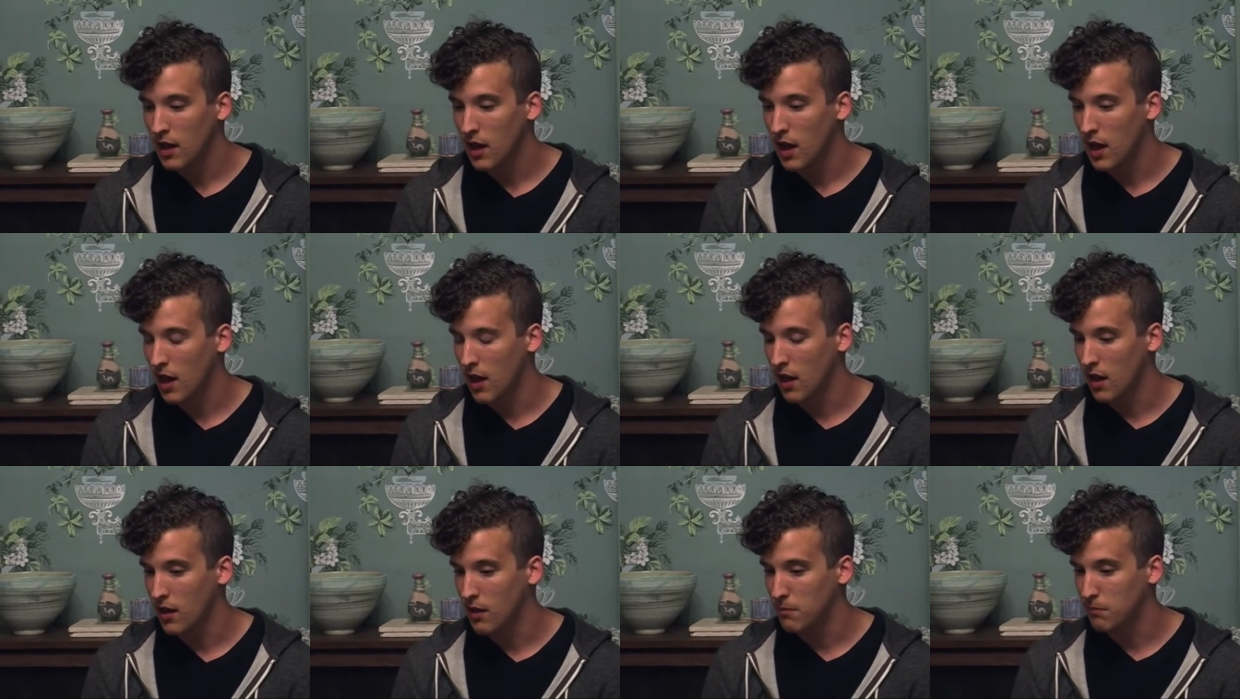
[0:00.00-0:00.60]

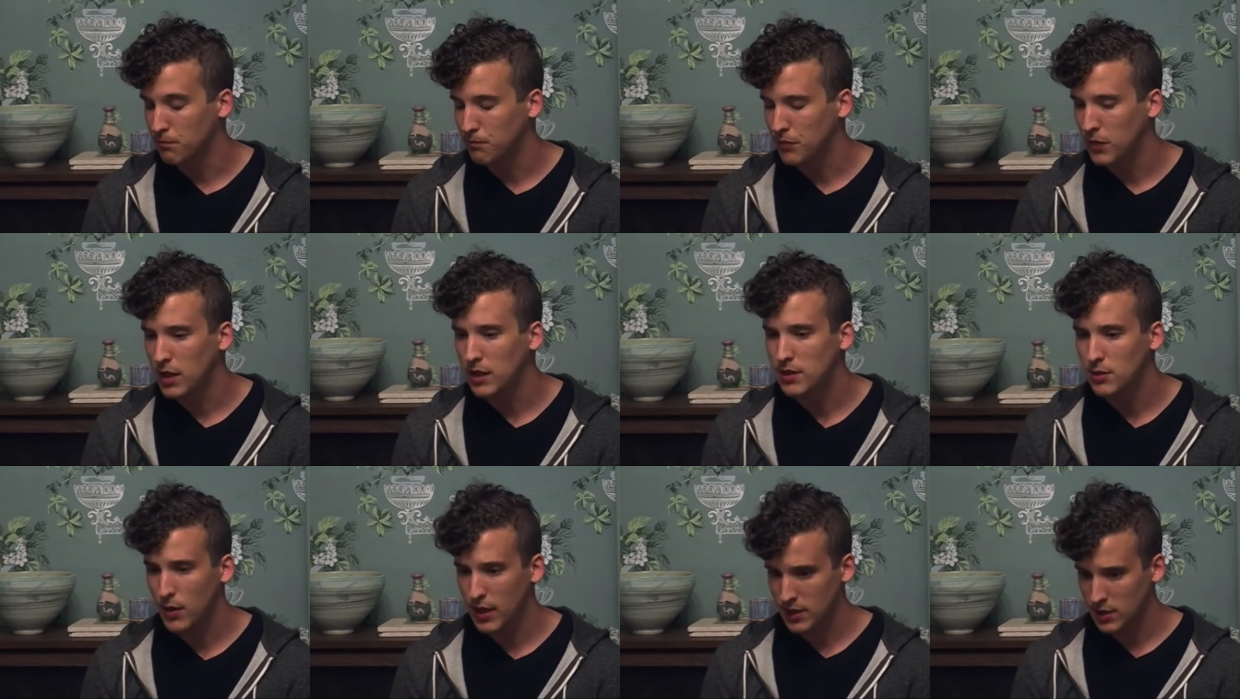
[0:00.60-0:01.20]
Um,
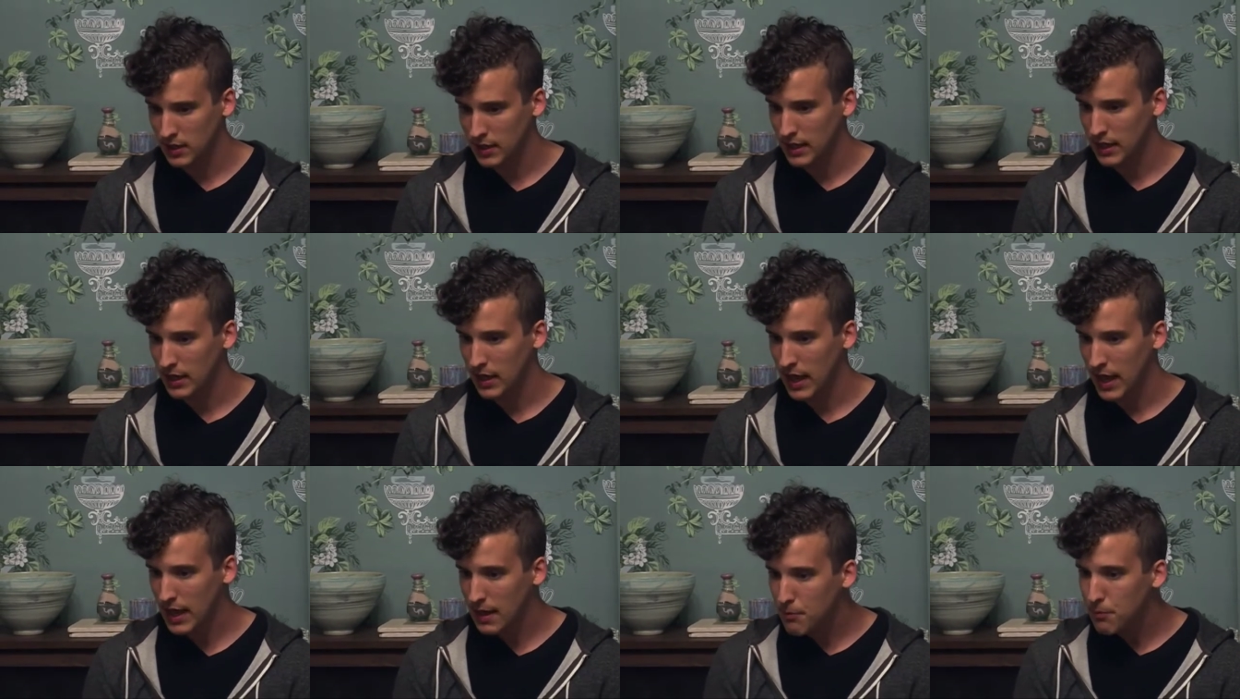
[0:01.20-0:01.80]
so actually
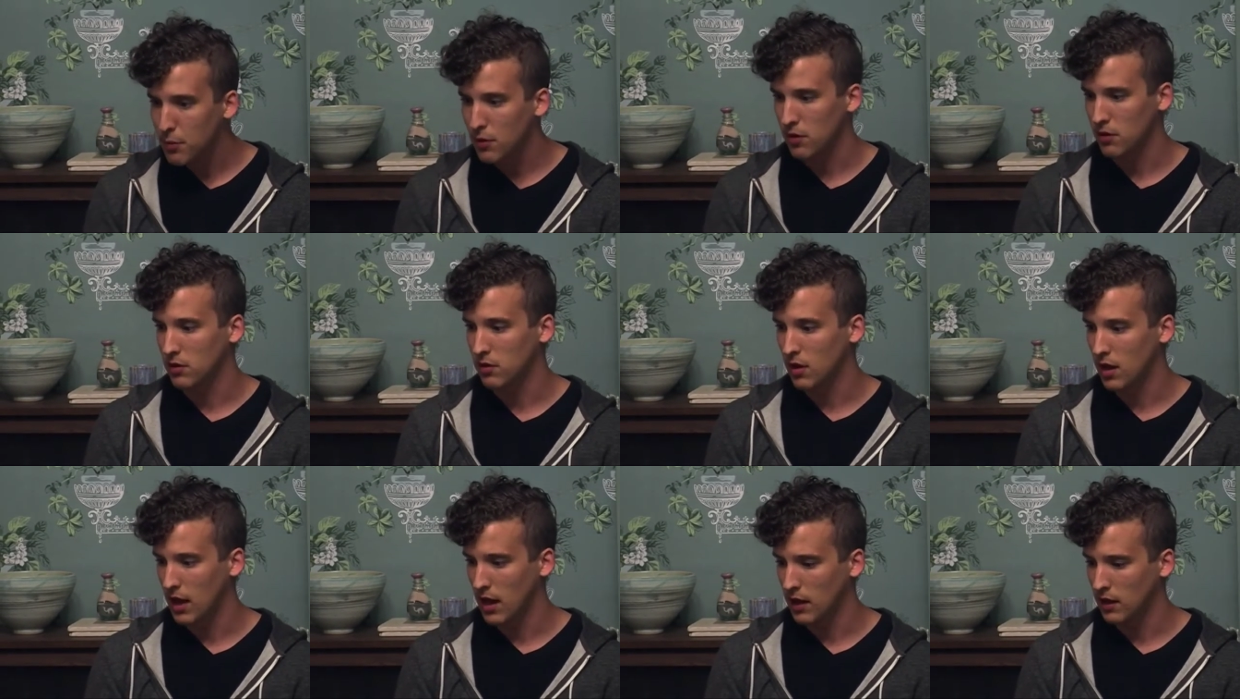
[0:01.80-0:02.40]
in
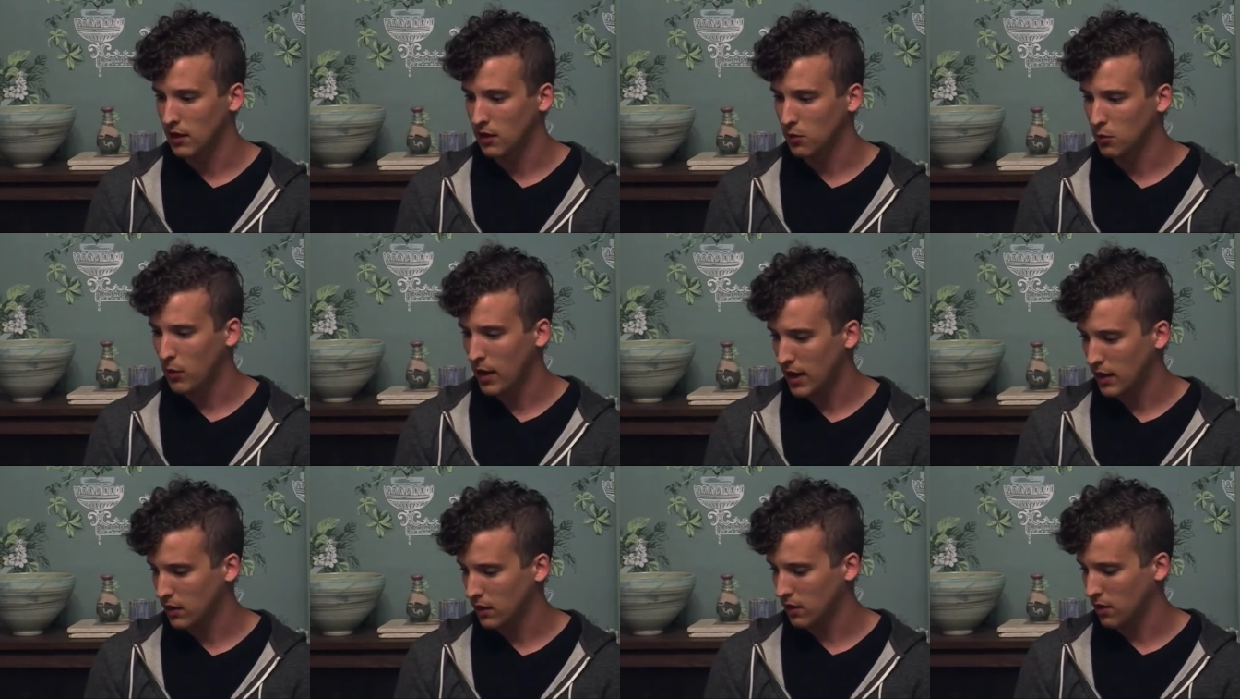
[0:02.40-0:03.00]
April, a little
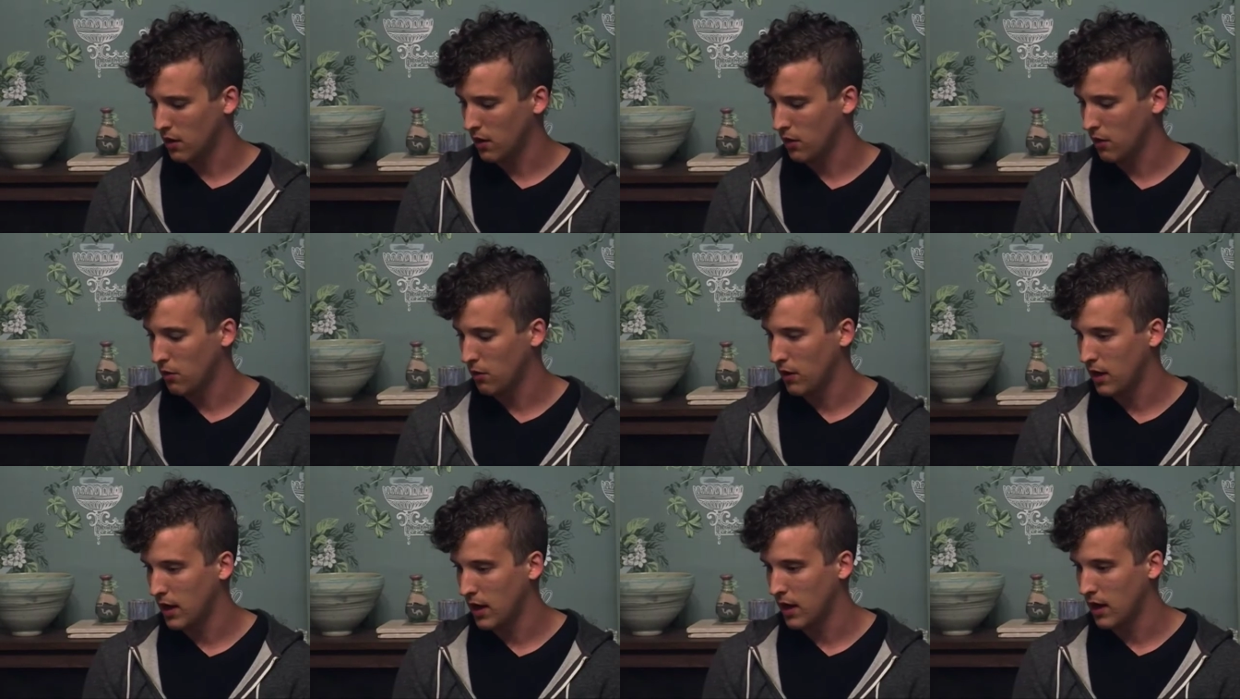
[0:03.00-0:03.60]
while
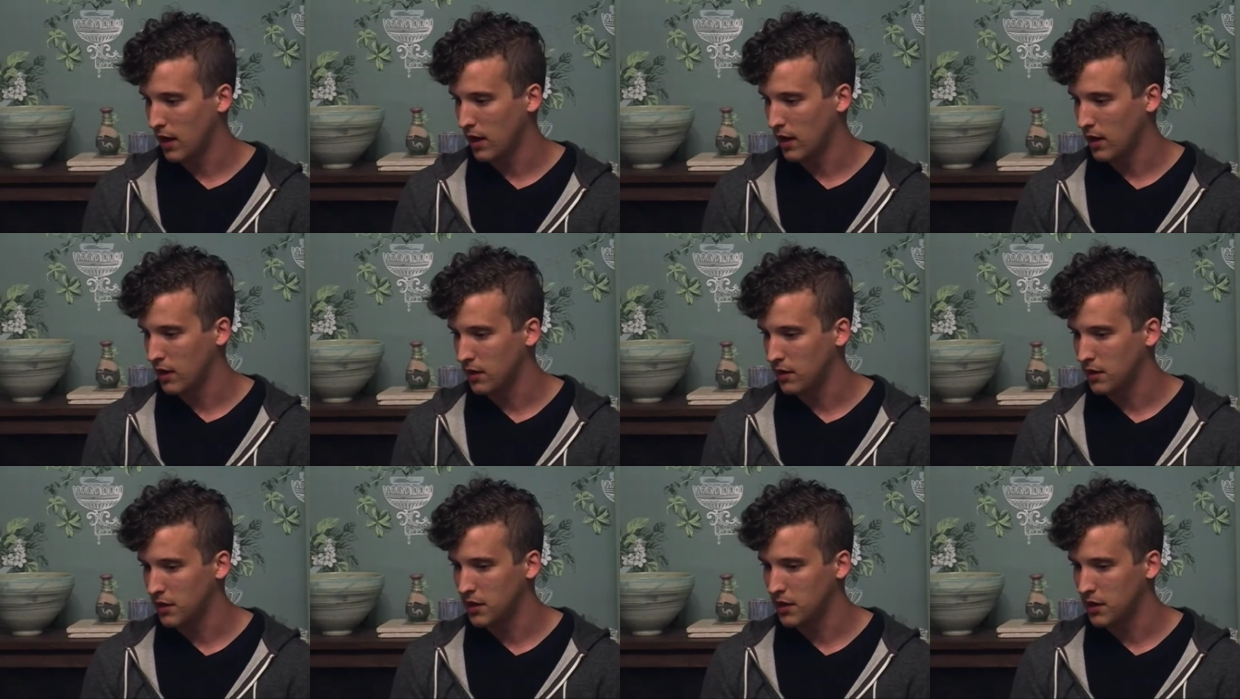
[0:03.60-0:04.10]
ago, uh,